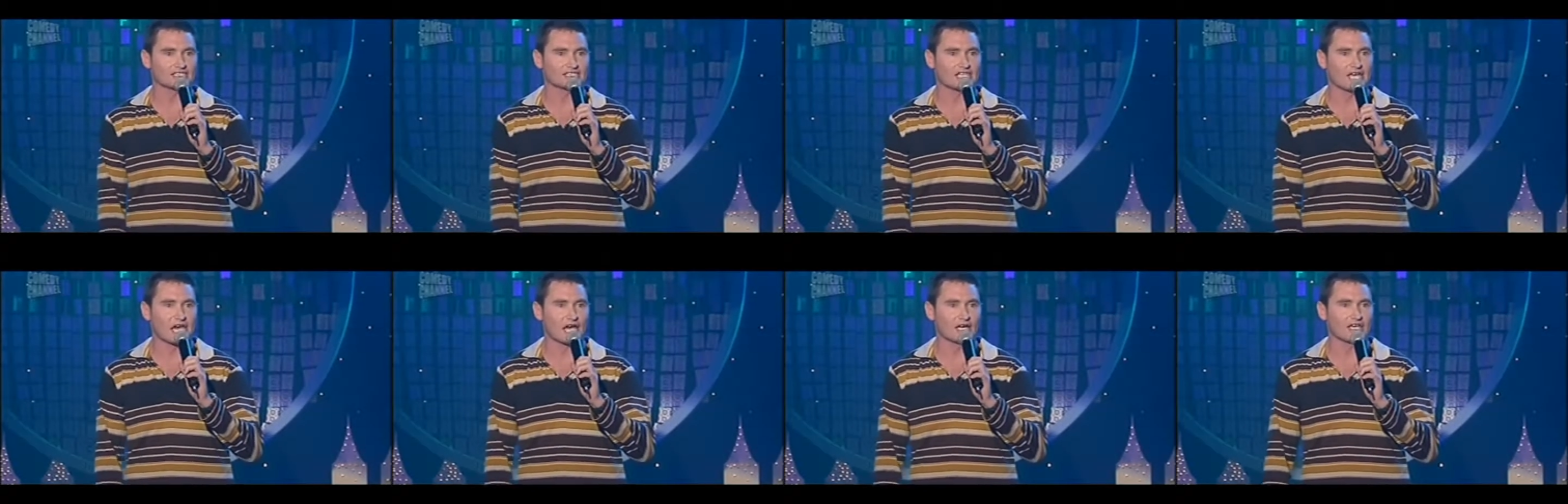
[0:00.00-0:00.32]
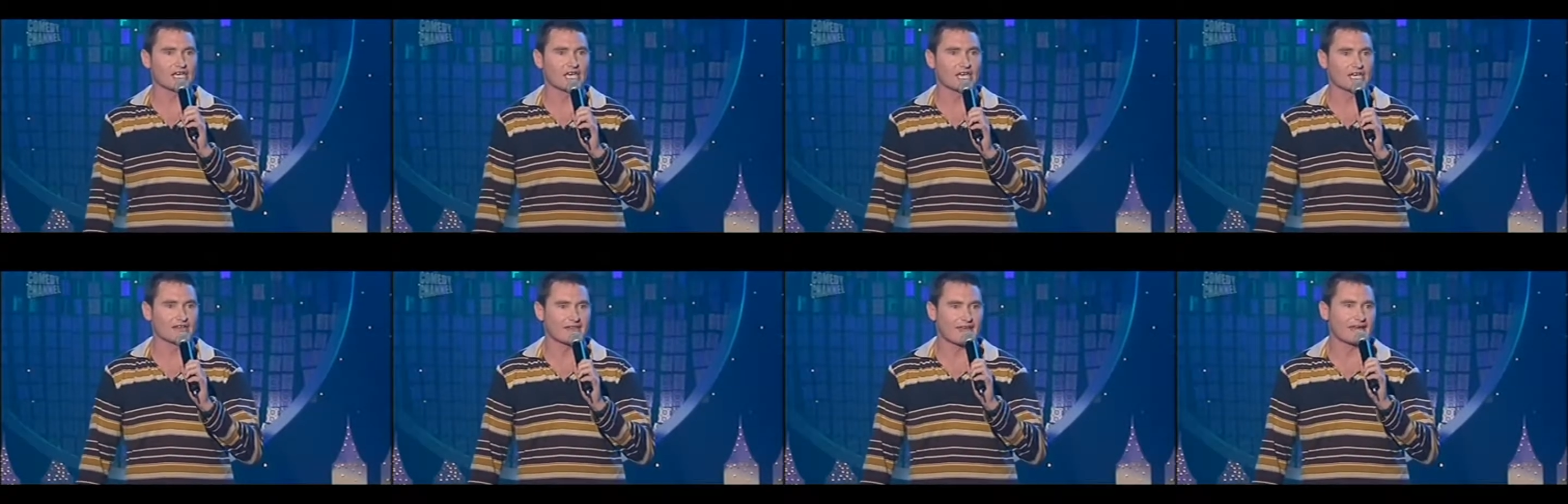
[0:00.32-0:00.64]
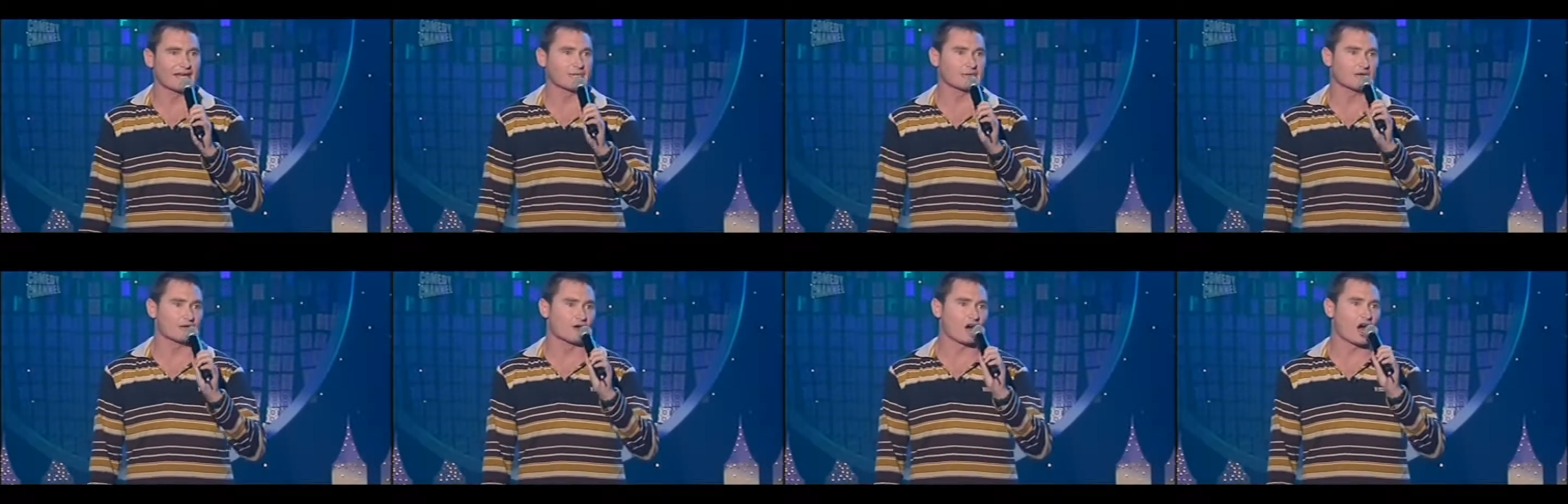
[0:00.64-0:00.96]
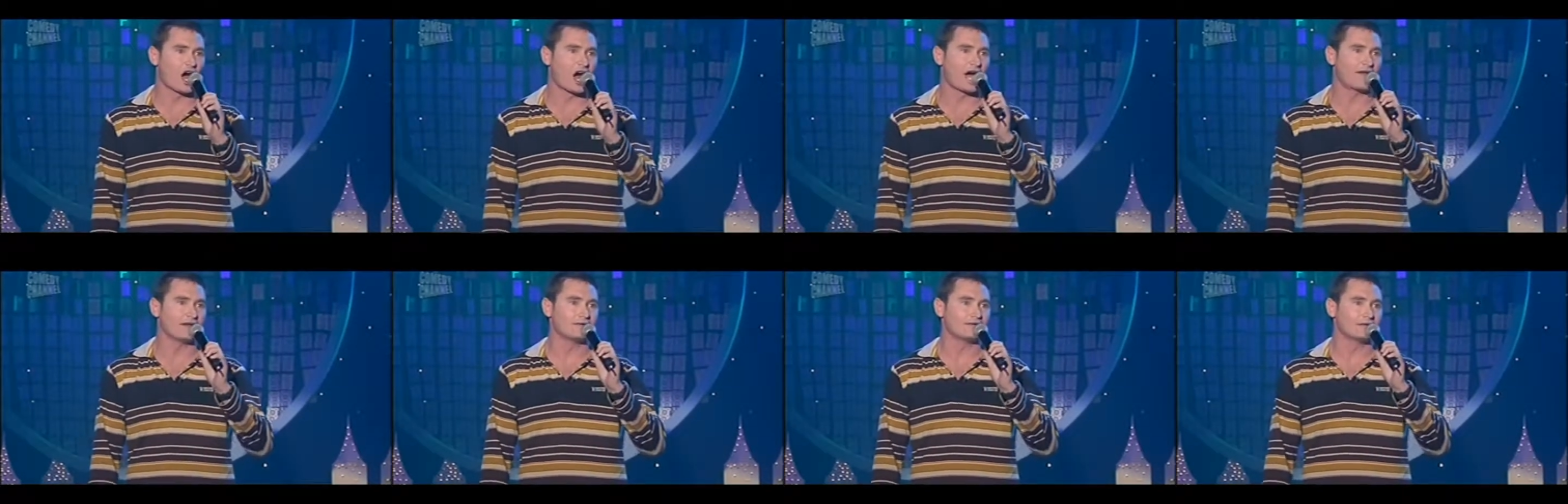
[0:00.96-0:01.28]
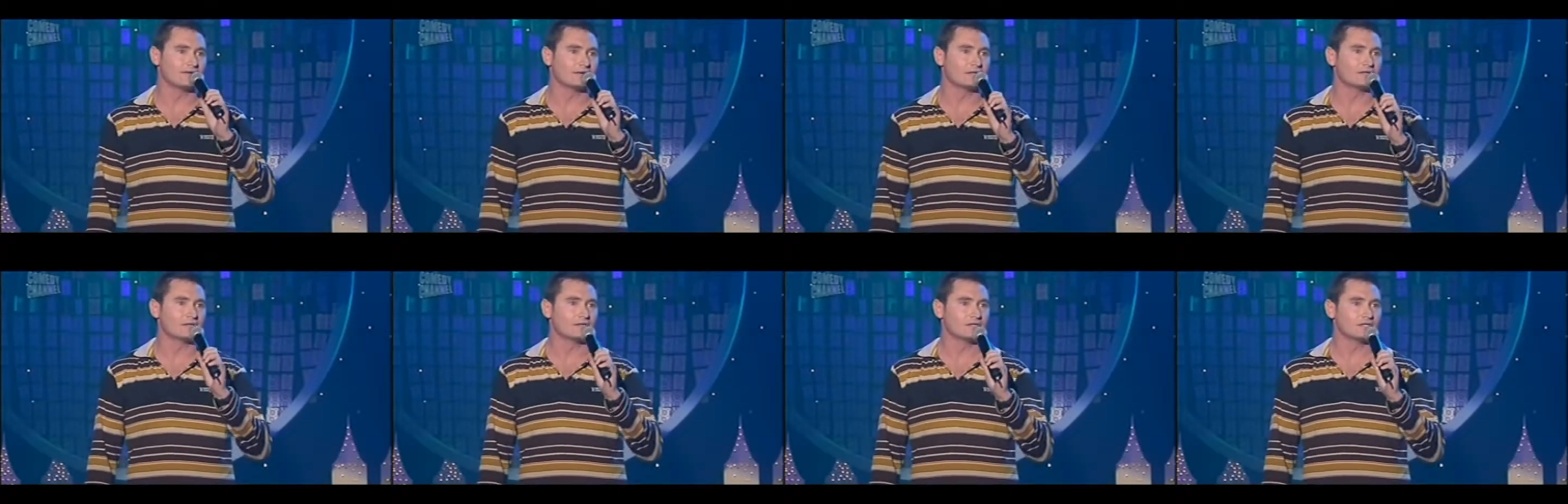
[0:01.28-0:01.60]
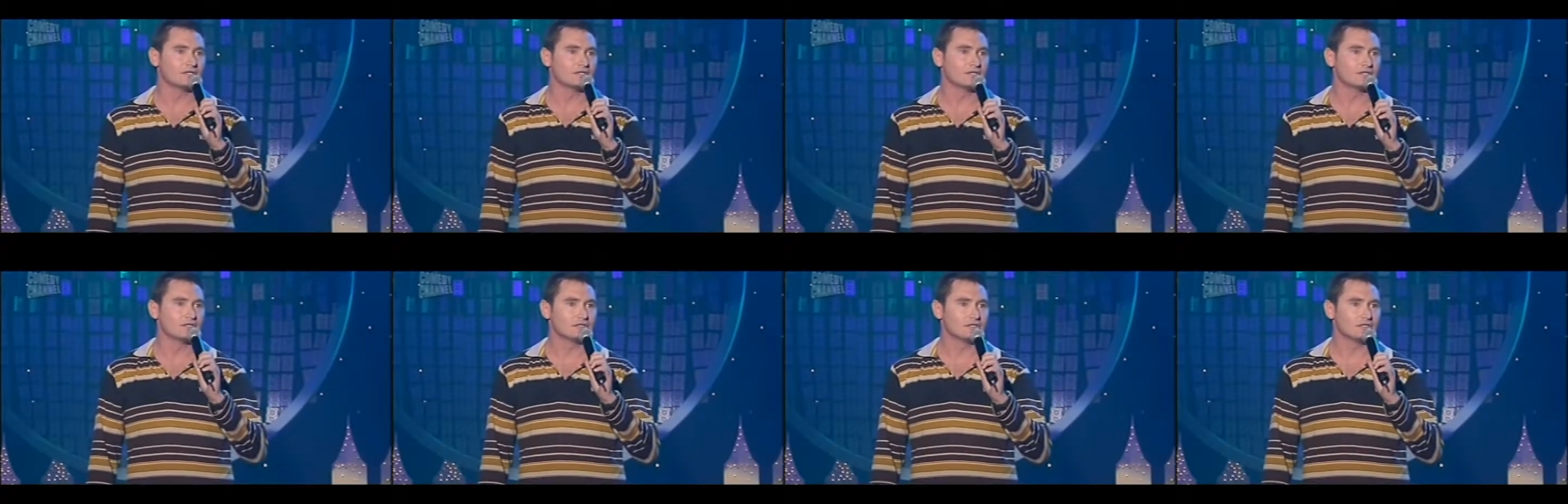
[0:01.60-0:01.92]
She'd go, yeah, that'll be right.
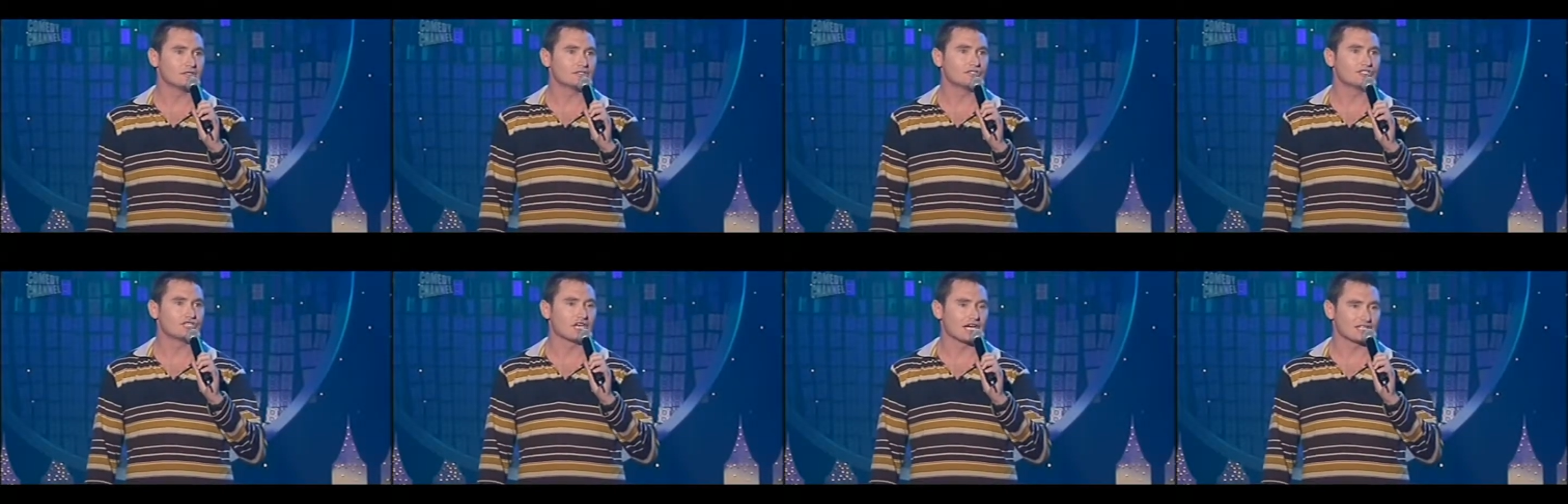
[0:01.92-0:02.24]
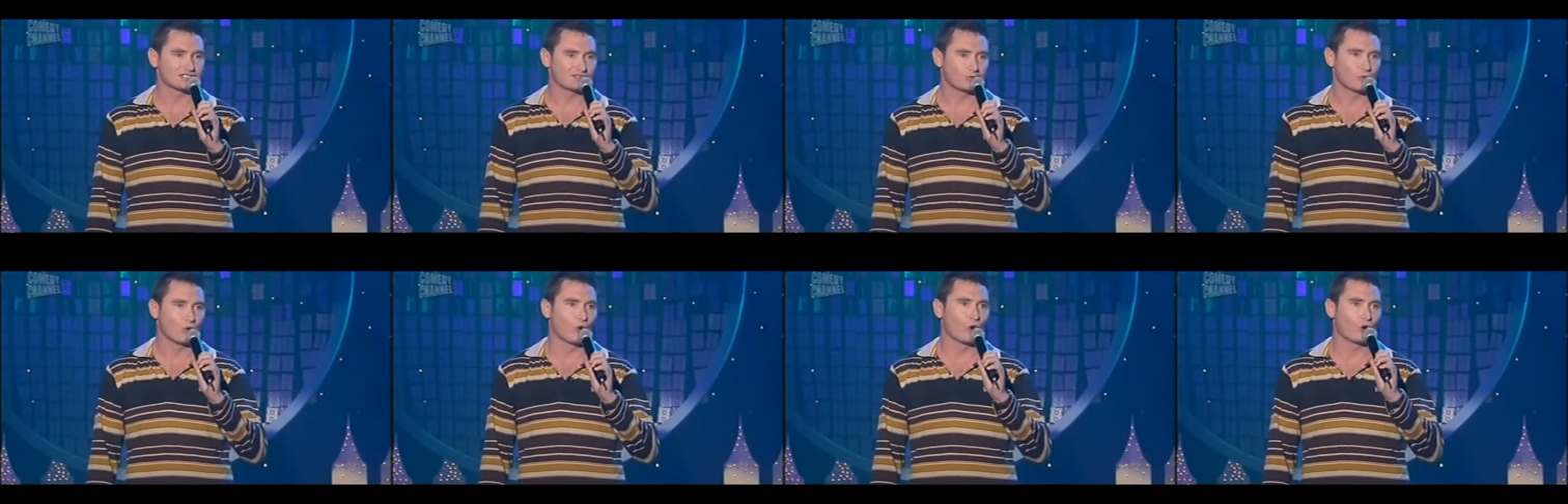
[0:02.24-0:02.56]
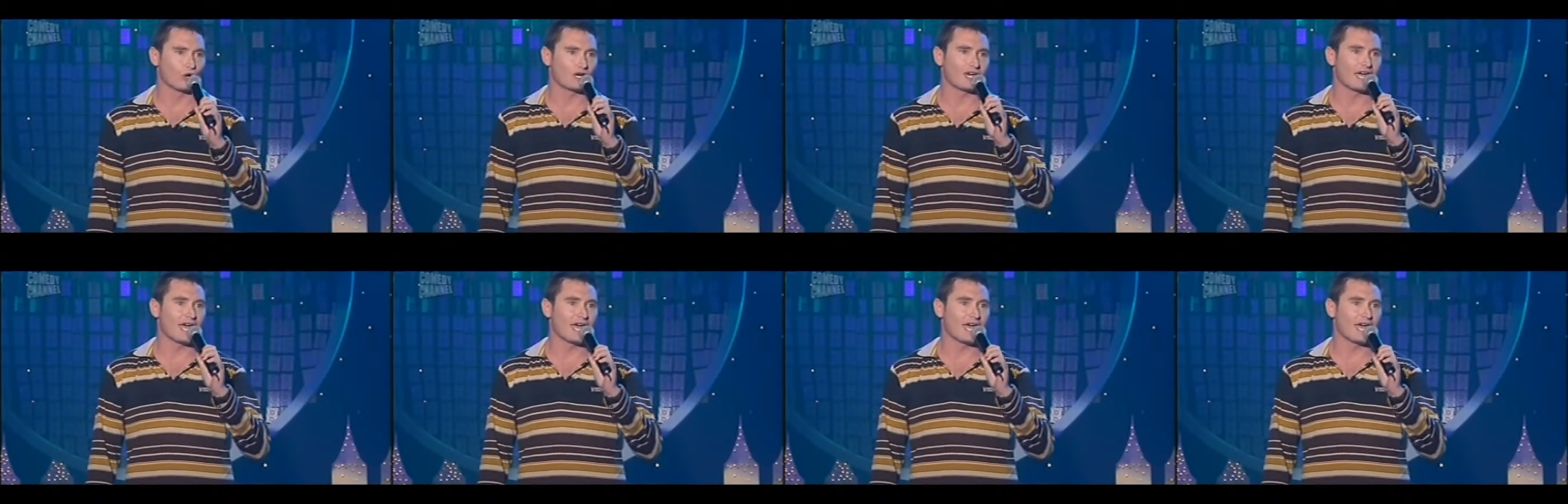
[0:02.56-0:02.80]
Just walk